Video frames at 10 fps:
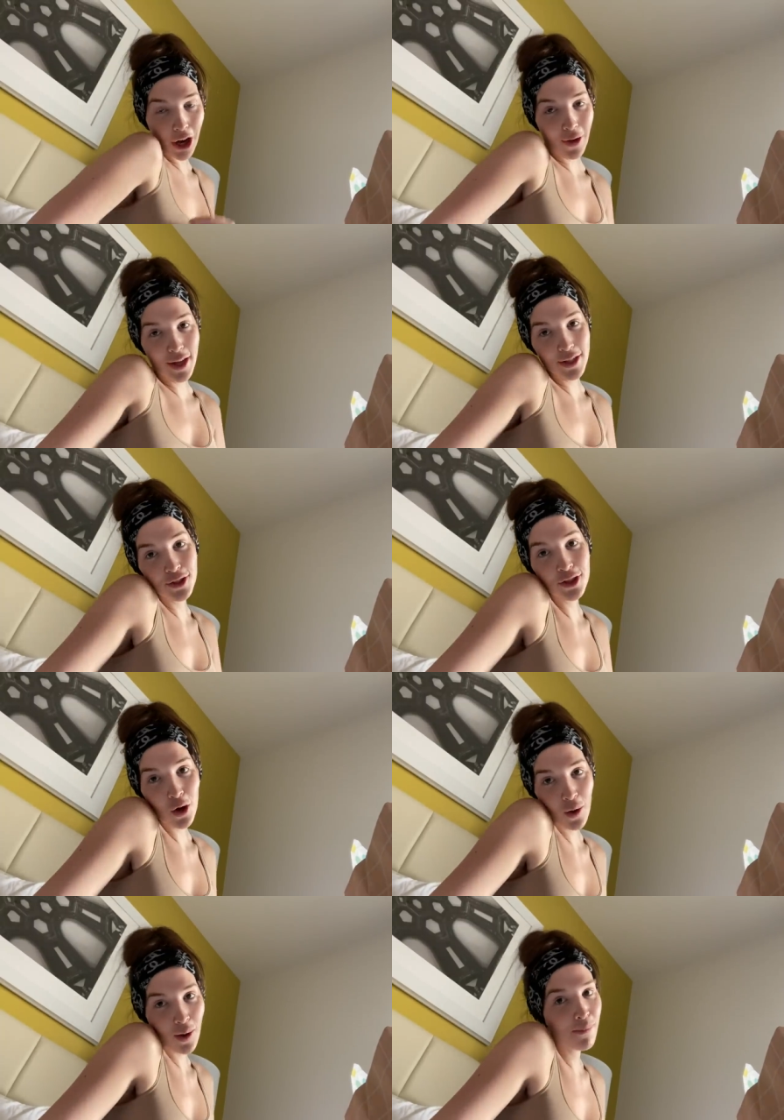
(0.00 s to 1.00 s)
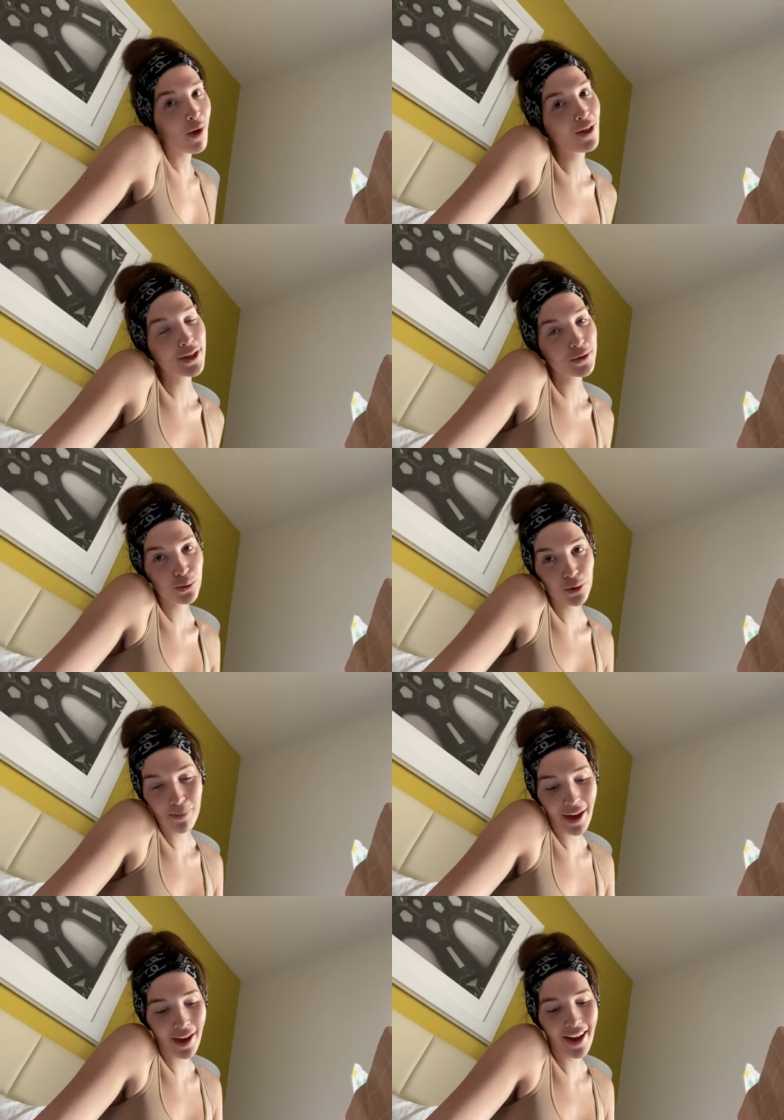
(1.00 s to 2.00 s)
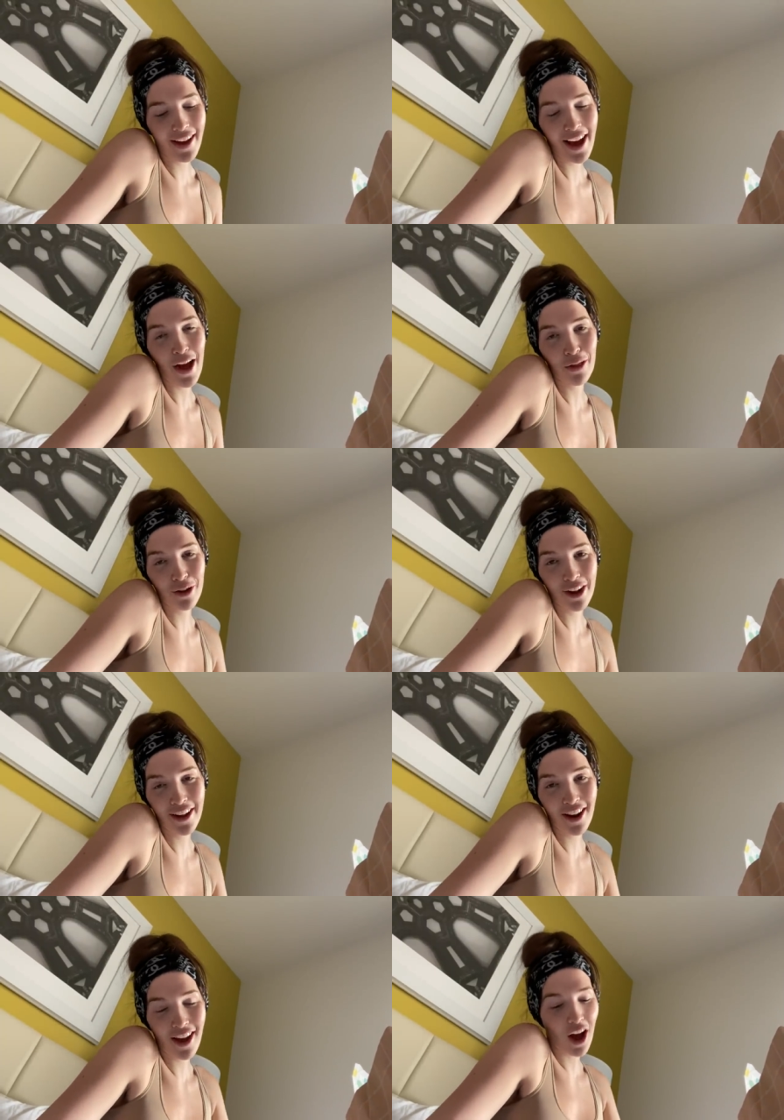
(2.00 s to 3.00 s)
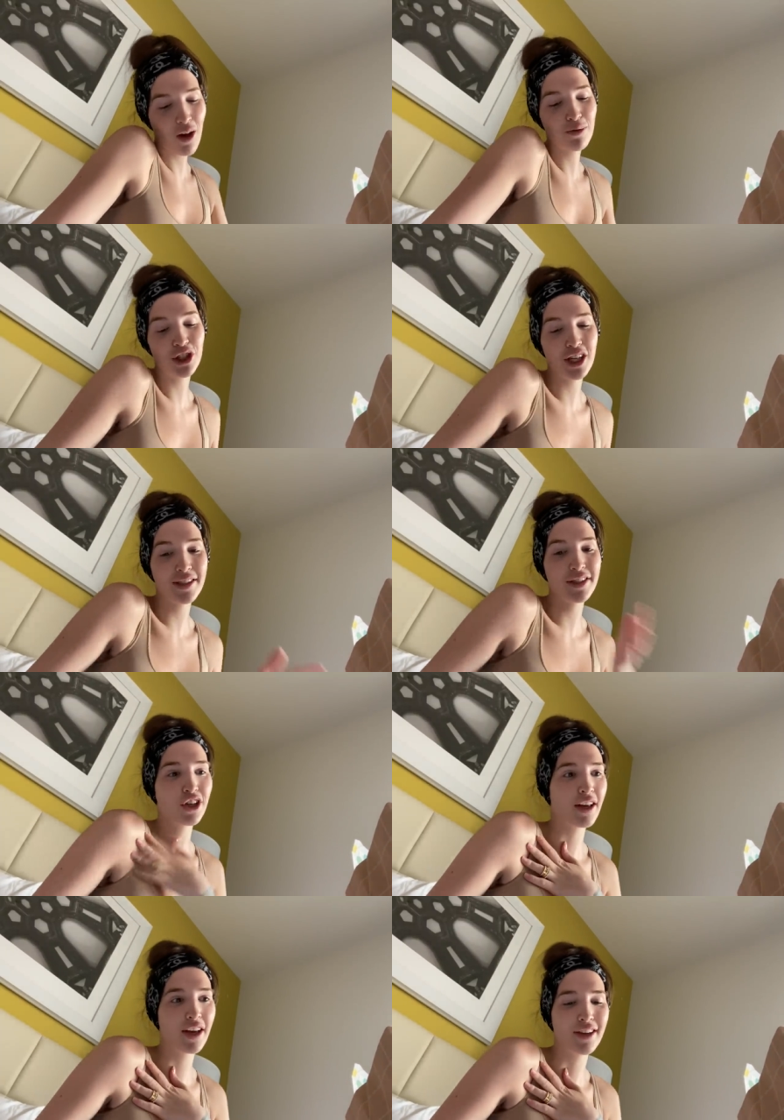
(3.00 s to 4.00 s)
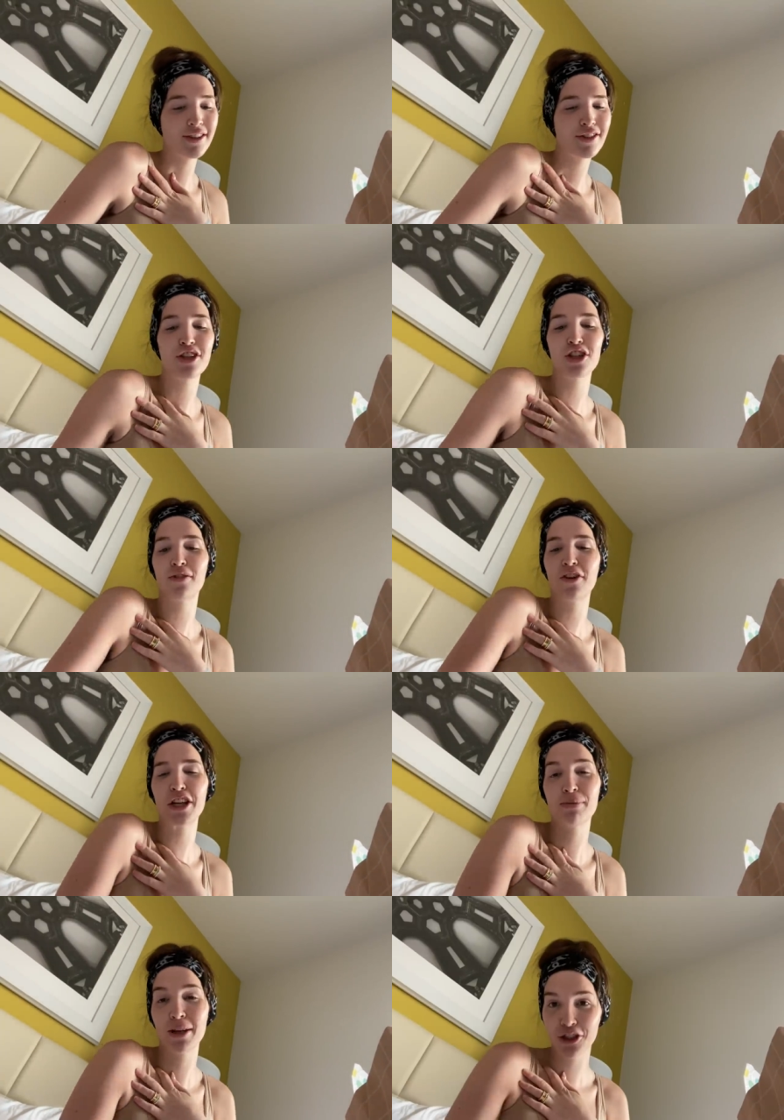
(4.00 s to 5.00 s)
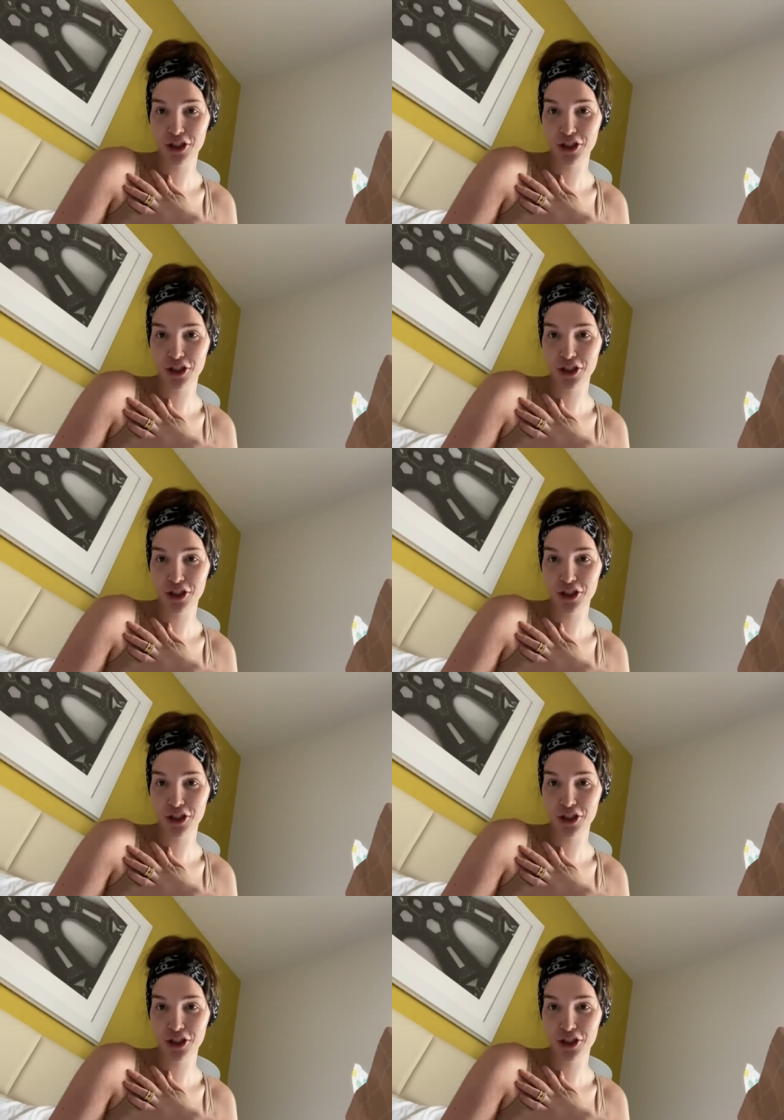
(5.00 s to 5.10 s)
right, you guys, so Molly's roommate, Catherine, she is literally such a good friend to me.